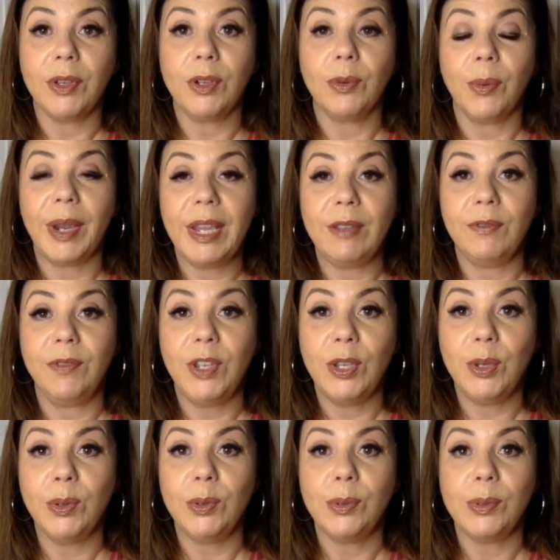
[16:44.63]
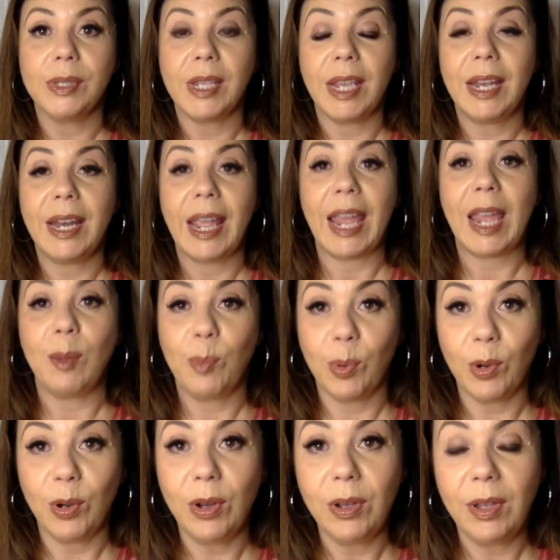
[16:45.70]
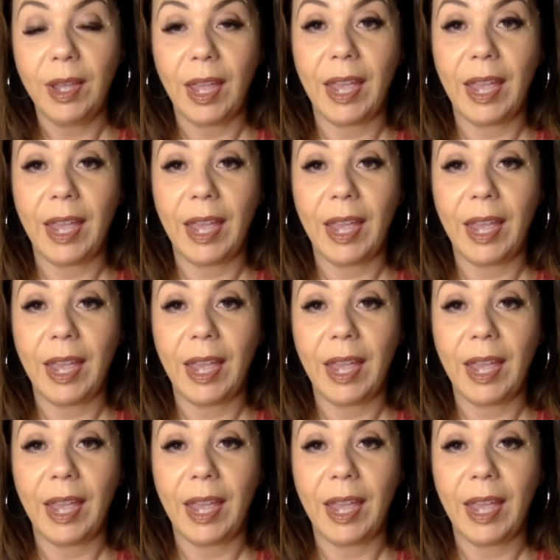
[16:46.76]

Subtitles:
great views in April,